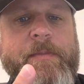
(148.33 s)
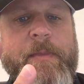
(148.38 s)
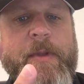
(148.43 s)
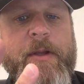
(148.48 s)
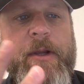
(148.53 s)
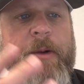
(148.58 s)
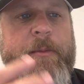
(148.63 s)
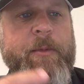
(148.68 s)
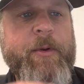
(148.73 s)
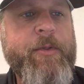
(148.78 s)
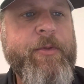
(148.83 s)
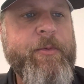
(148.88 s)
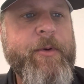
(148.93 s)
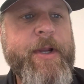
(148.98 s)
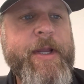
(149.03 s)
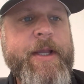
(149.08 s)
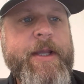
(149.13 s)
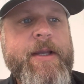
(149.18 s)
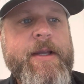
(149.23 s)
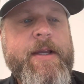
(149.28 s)
Number
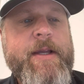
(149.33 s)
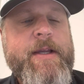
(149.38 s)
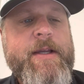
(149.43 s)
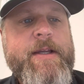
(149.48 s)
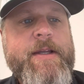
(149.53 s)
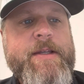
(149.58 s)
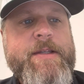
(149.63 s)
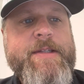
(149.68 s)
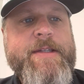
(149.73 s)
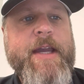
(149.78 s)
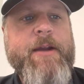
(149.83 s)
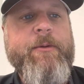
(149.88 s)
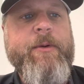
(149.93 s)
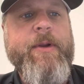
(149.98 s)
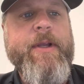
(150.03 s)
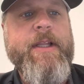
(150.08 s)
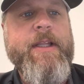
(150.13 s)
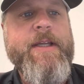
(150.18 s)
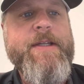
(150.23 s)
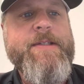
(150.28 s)
3, set
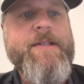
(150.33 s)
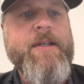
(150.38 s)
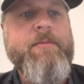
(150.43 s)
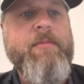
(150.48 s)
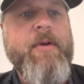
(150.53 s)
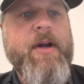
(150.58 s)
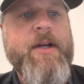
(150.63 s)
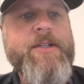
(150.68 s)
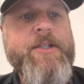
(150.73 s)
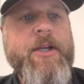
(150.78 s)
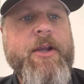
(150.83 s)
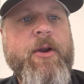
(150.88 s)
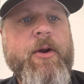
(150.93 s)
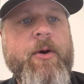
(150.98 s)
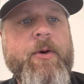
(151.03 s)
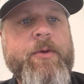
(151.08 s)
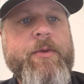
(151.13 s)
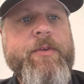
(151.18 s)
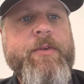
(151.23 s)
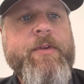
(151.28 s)
realistic budget
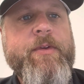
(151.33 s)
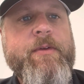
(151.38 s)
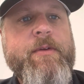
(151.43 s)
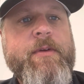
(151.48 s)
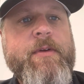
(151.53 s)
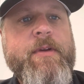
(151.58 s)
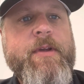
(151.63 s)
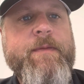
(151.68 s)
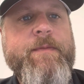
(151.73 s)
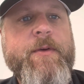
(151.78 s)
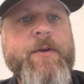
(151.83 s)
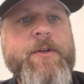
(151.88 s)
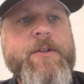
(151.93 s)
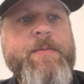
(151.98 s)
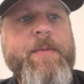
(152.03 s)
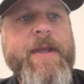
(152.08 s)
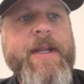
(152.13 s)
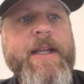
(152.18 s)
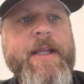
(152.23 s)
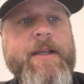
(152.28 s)
goals. If your
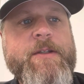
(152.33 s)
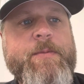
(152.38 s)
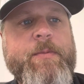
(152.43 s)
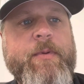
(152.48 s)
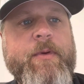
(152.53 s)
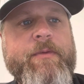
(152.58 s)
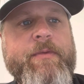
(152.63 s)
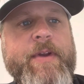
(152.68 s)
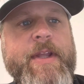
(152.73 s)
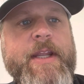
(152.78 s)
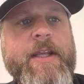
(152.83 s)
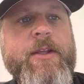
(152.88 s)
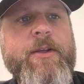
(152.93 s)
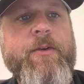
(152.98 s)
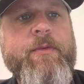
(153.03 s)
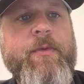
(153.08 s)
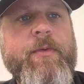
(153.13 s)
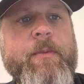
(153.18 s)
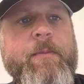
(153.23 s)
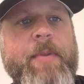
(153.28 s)
spending is preventing
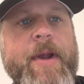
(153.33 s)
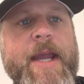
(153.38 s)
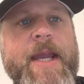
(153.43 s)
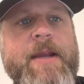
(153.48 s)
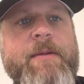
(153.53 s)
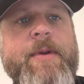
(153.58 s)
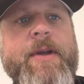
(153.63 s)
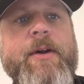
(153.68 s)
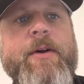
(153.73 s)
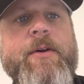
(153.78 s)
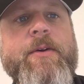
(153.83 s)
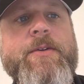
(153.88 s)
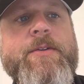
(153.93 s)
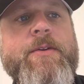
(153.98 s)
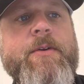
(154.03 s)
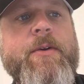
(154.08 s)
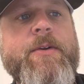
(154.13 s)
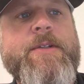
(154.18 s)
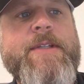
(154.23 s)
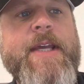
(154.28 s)
you from paying
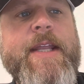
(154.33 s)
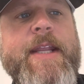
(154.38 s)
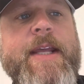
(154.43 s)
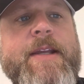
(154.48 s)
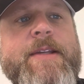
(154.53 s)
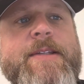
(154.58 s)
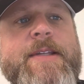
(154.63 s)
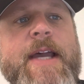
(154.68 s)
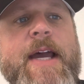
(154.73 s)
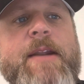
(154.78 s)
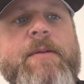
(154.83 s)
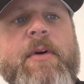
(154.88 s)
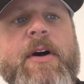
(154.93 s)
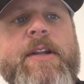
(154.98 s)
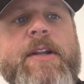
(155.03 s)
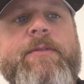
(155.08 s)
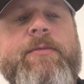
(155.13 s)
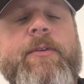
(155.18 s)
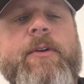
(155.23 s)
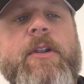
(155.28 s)
bills or setting aside
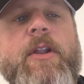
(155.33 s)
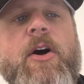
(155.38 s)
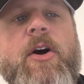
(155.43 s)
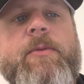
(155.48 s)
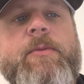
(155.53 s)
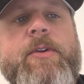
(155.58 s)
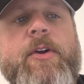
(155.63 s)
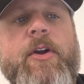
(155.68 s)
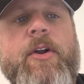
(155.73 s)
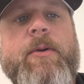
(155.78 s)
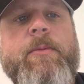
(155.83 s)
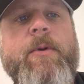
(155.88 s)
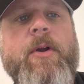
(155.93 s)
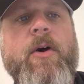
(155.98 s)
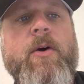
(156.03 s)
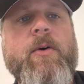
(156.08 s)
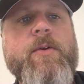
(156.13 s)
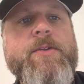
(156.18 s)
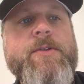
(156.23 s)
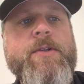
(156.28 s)
money for long-term
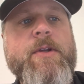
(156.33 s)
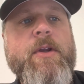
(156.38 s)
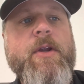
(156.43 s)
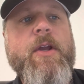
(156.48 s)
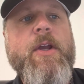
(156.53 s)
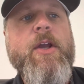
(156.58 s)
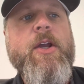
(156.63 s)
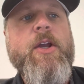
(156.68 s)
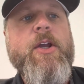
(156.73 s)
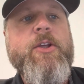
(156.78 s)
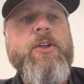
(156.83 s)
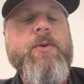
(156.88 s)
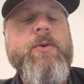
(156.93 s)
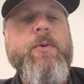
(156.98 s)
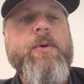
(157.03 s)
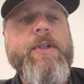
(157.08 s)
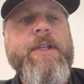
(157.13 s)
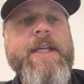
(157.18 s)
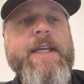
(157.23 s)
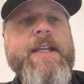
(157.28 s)
goals, you
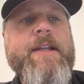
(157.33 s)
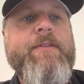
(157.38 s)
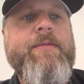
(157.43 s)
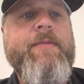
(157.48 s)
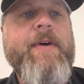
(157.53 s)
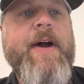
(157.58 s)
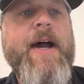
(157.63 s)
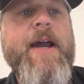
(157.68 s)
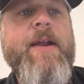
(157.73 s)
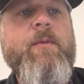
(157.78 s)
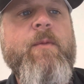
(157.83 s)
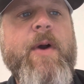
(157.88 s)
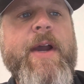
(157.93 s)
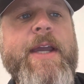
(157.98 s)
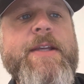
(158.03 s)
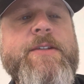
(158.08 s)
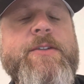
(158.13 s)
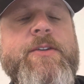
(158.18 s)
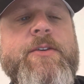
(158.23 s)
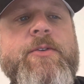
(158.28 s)
will need to find
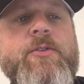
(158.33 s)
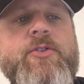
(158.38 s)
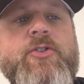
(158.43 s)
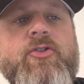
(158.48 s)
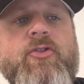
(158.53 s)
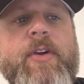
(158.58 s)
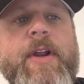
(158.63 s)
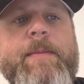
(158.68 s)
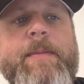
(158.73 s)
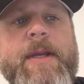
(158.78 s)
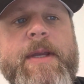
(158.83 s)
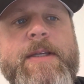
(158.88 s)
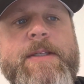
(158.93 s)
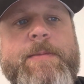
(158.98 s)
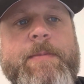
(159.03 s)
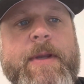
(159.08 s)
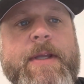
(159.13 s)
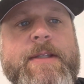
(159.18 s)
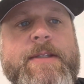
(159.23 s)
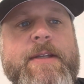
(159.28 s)
ways to trim
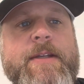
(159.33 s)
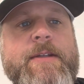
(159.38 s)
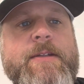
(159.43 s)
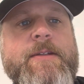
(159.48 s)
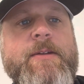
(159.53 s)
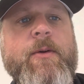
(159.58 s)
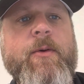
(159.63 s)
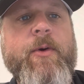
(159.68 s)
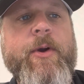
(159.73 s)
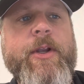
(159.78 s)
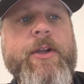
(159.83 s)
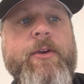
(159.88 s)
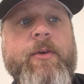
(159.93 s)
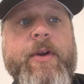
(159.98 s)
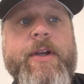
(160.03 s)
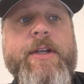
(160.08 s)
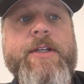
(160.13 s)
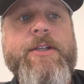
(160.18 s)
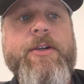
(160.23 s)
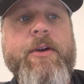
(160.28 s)
expenses or
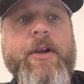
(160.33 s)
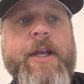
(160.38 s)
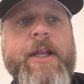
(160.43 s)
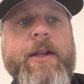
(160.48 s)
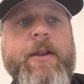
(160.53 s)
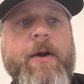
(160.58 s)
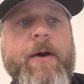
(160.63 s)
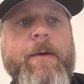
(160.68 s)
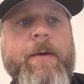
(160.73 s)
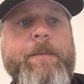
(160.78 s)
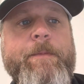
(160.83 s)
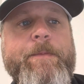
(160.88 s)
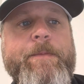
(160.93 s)
increase your income.